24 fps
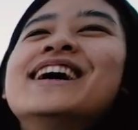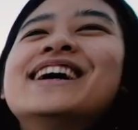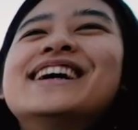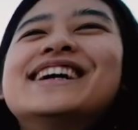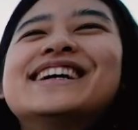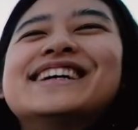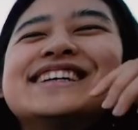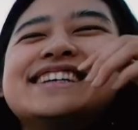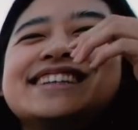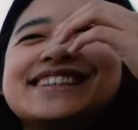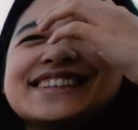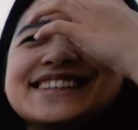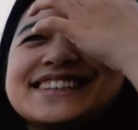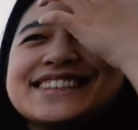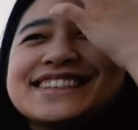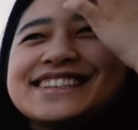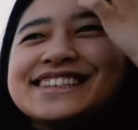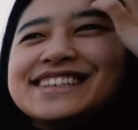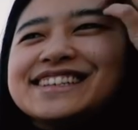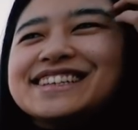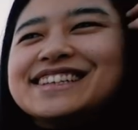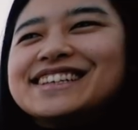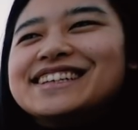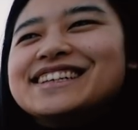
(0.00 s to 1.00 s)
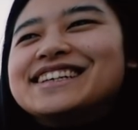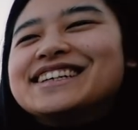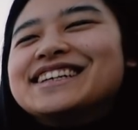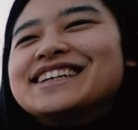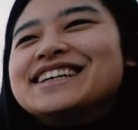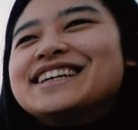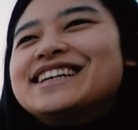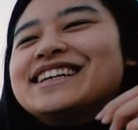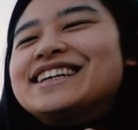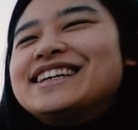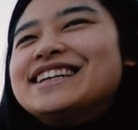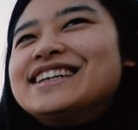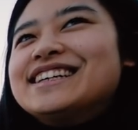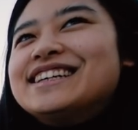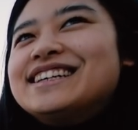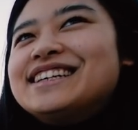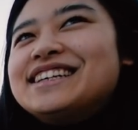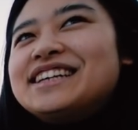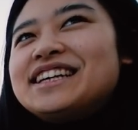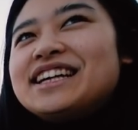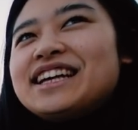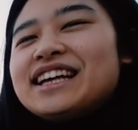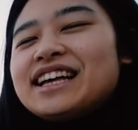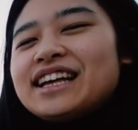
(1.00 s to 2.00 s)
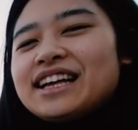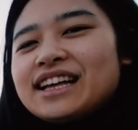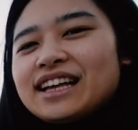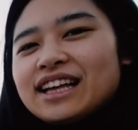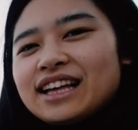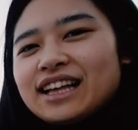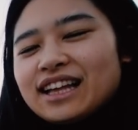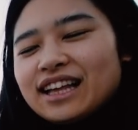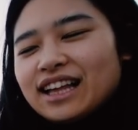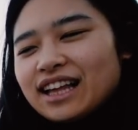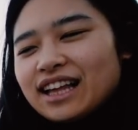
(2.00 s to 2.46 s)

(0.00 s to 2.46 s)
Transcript: No words are spoken by the person on screen.